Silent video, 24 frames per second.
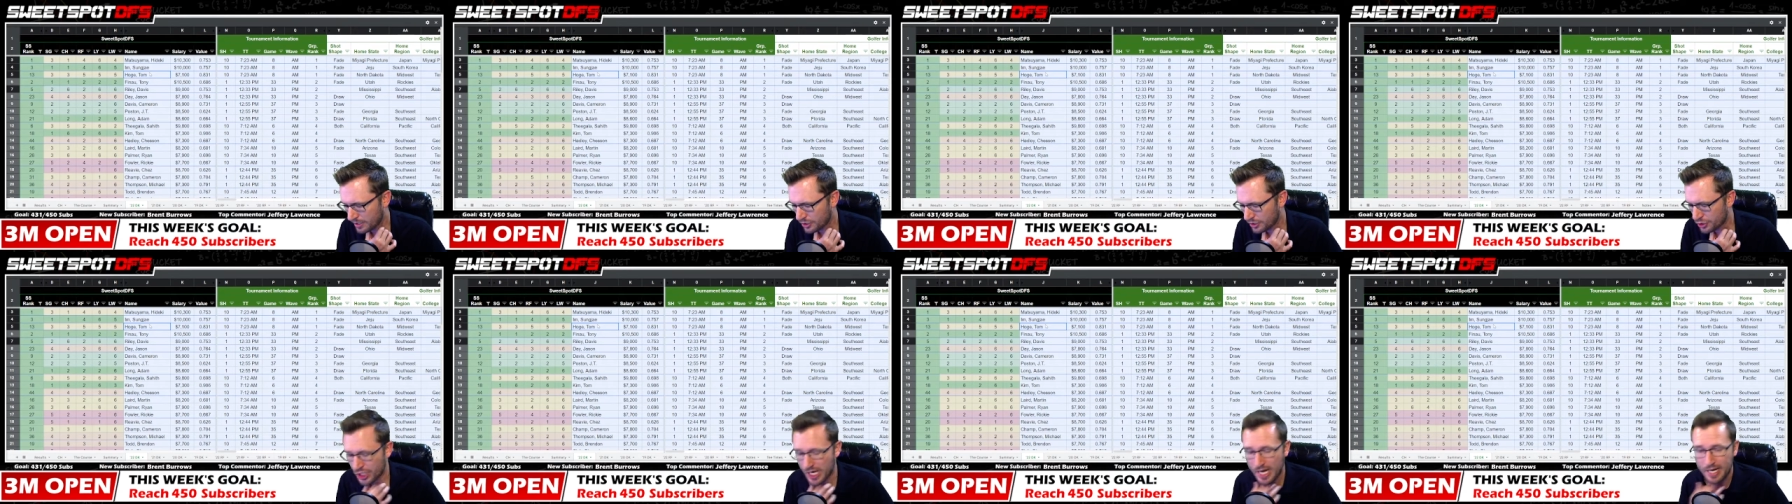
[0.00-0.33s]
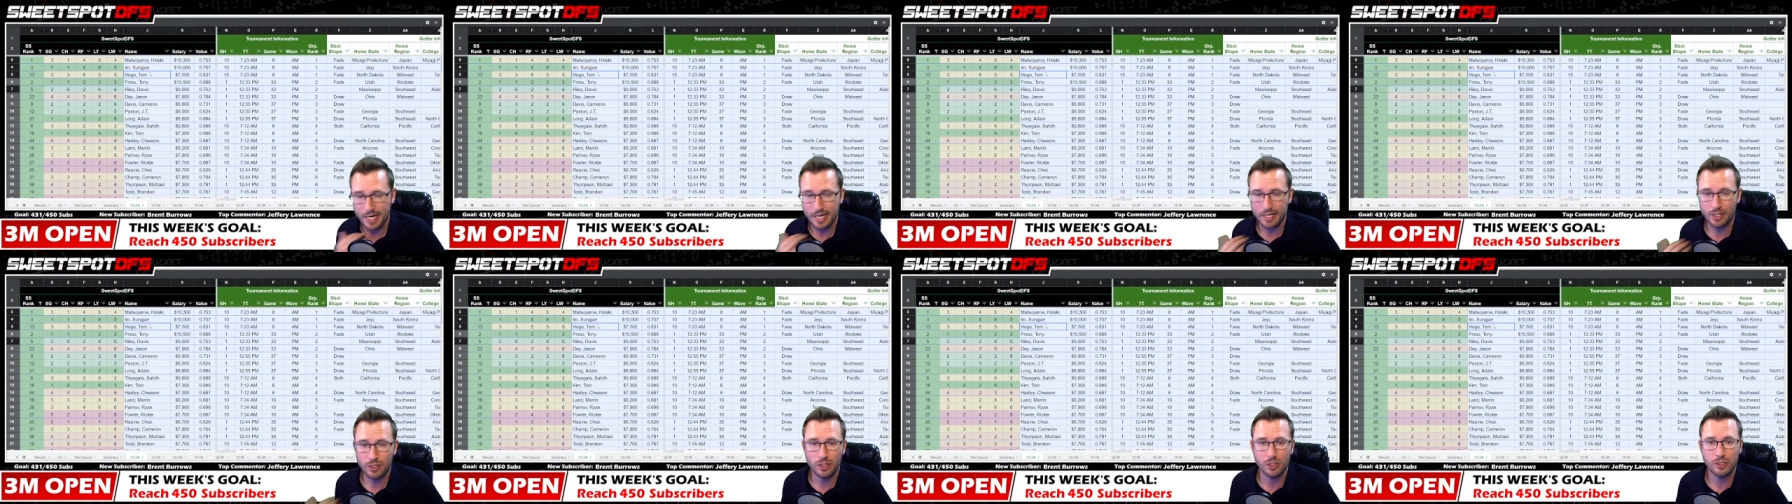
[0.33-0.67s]
Chad
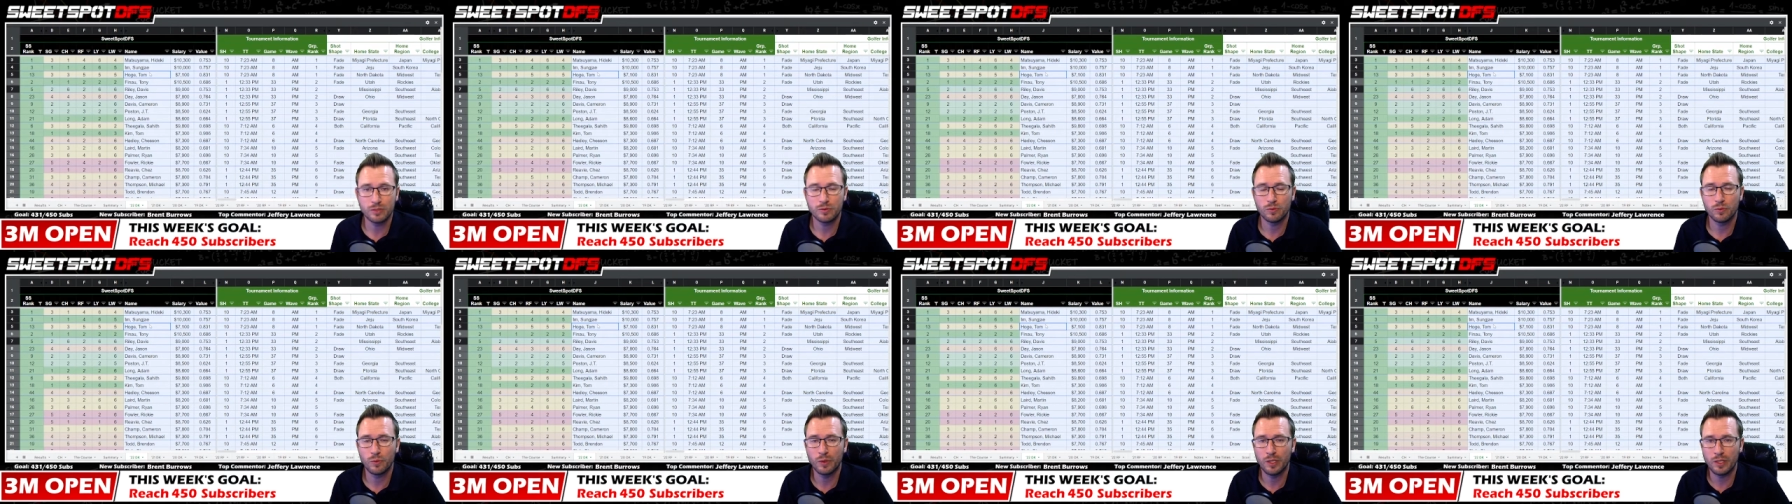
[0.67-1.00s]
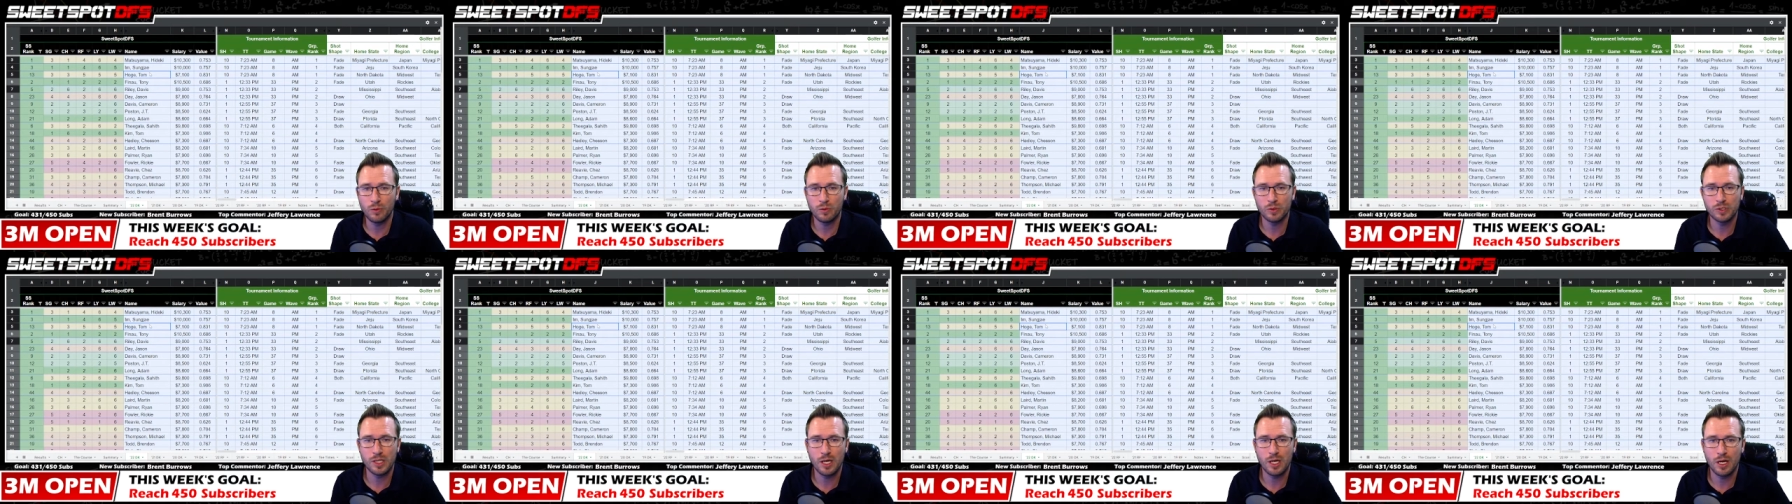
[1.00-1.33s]
Eckert when he
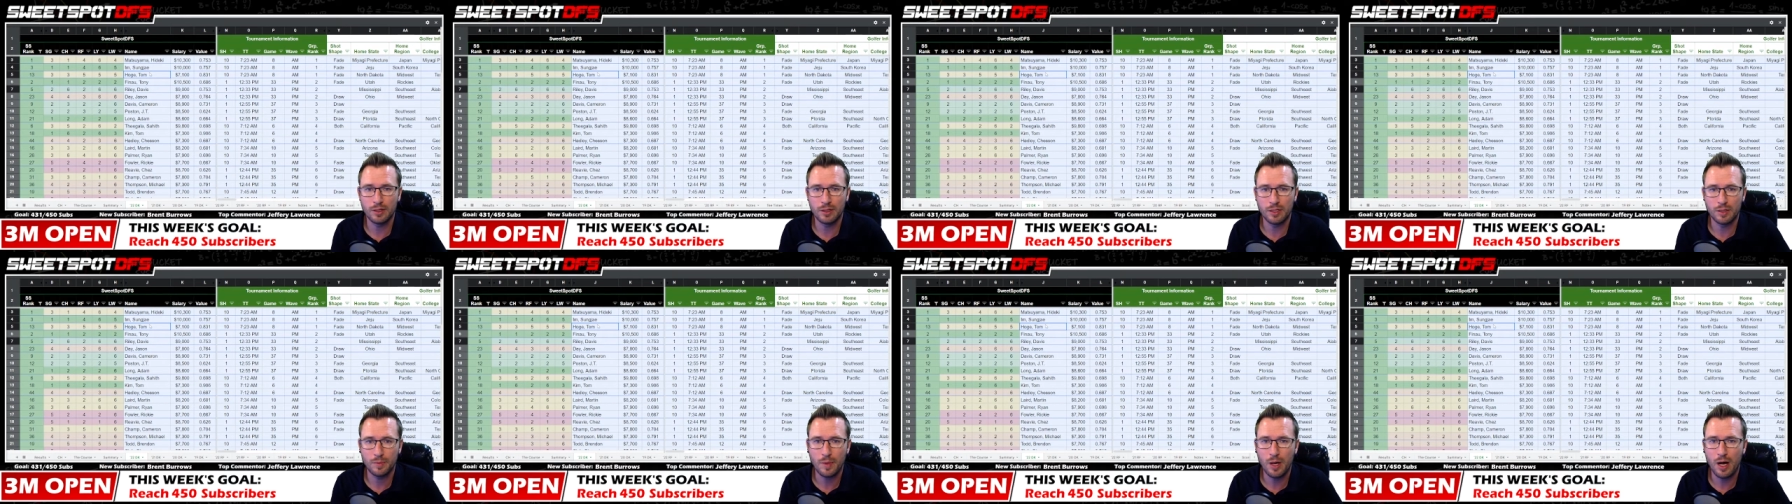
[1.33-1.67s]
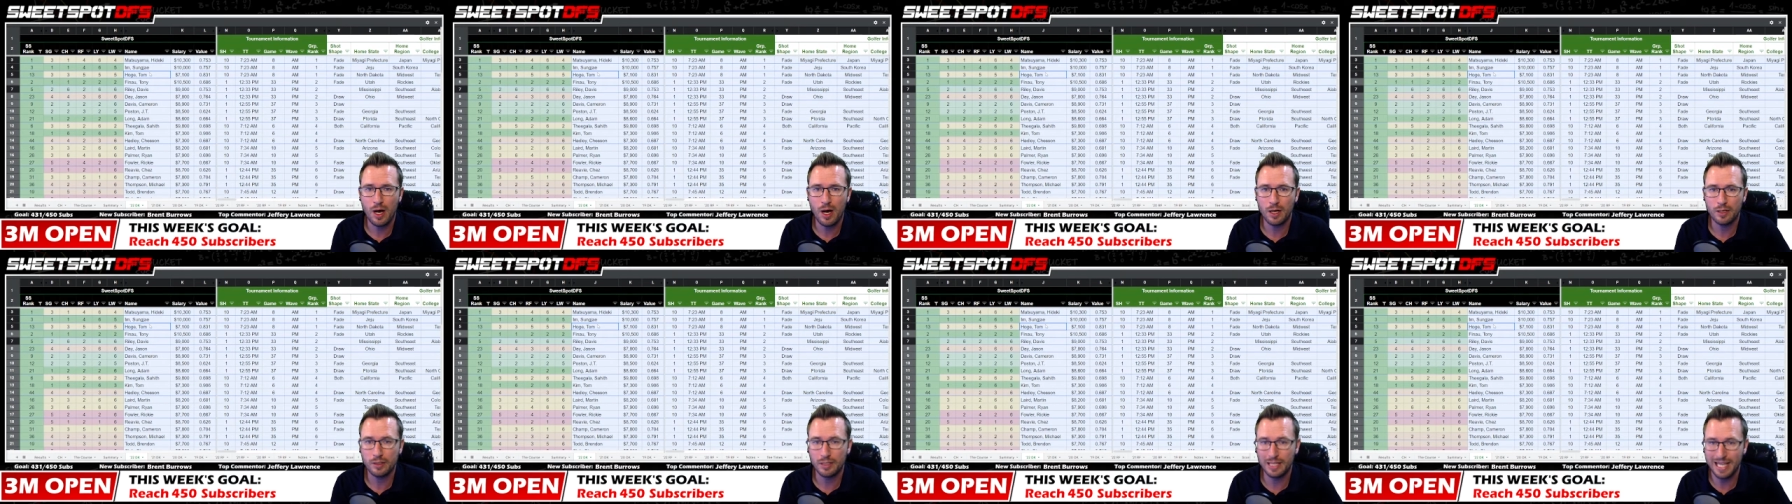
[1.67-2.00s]
was on the
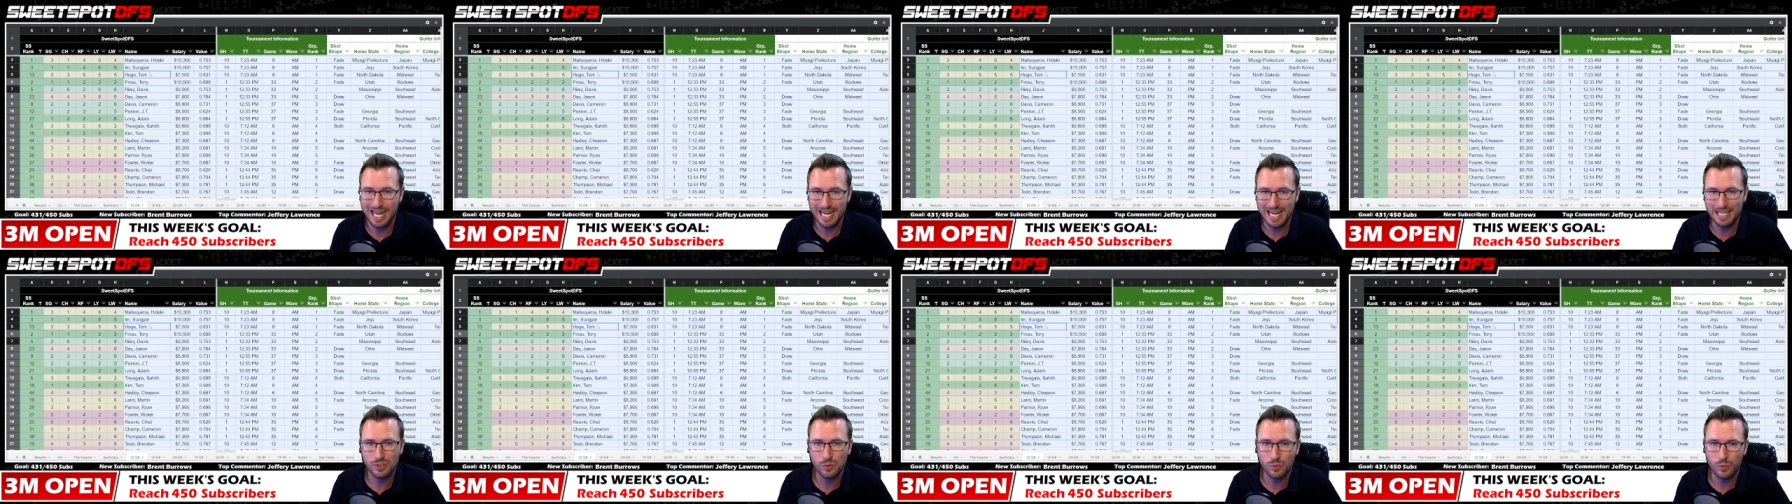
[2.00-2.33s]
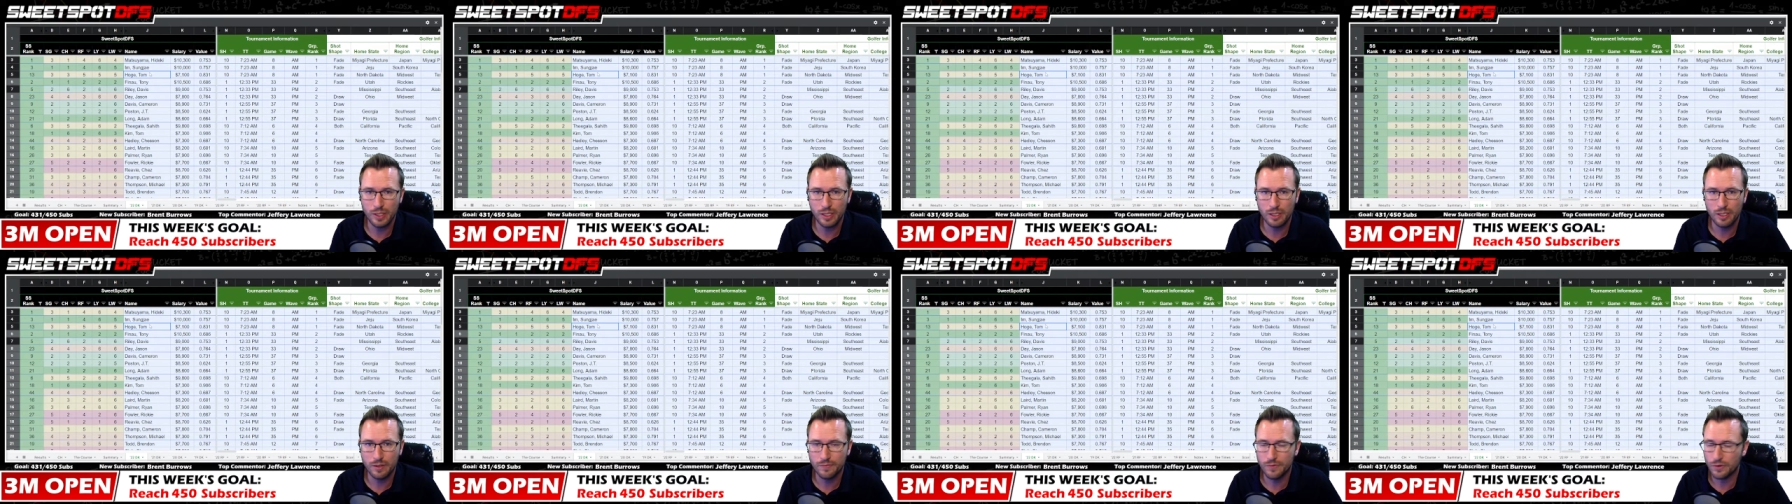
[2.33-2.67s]
pod last
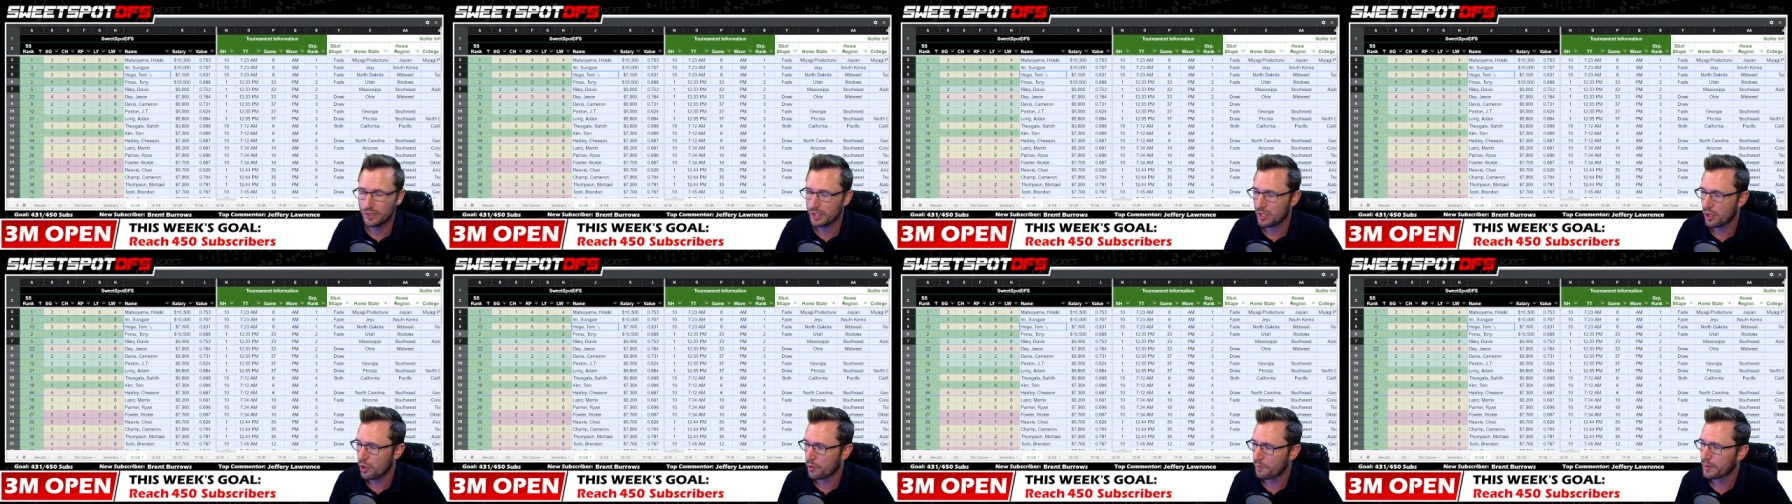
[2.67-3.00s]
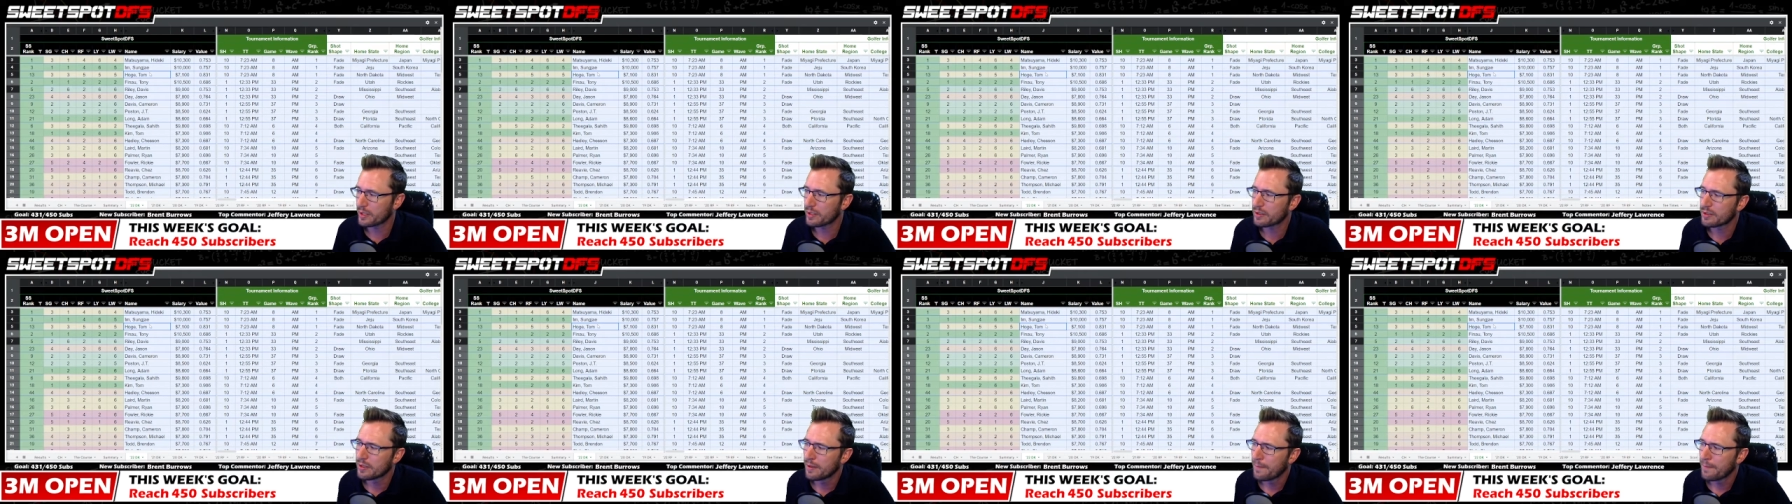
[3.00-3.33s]
week for the
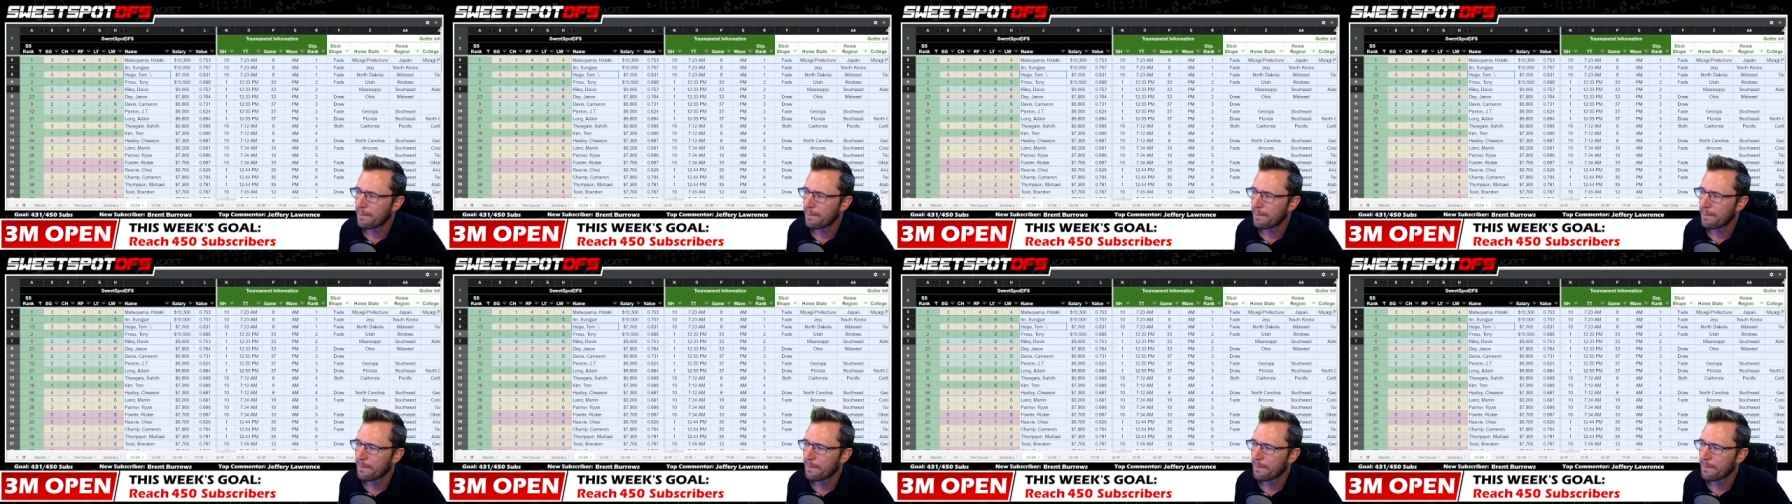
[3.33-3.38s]
Open.